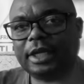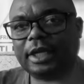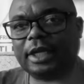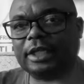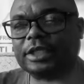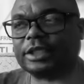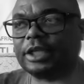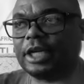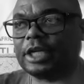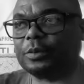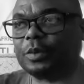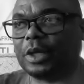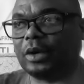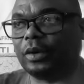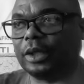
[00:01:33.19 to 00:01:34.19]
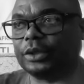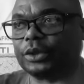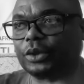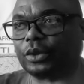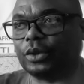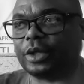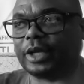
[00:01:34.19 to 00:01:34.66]
As Shakespeare once
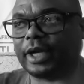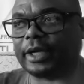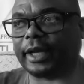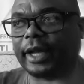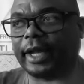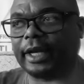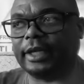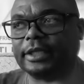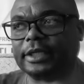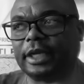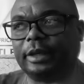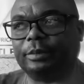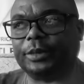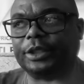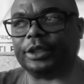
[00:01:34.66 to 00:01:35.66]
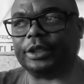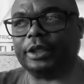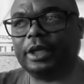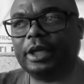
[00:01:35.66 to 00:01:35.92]
wrote that hell is empty